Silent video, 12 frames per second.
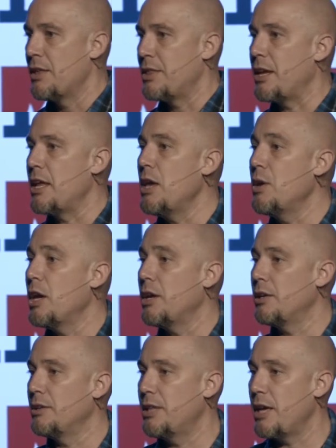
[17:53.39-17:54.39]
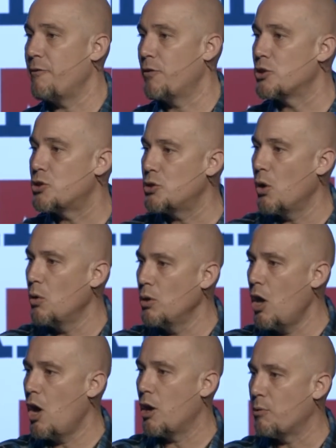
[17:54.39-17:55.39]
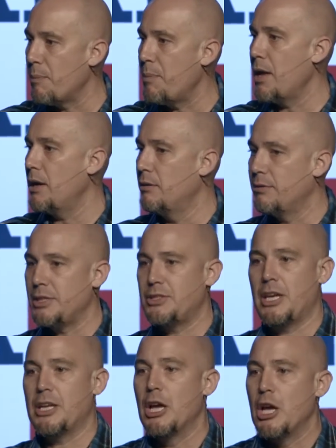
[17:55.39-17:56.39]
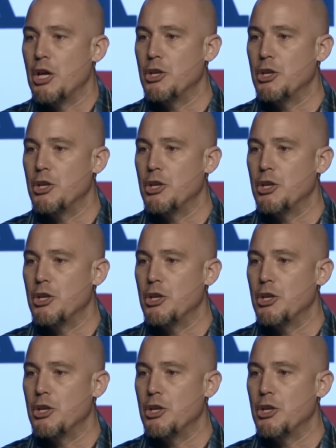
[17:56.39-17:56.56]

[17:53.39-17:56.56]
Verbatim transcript: that he that for so long repetitively said,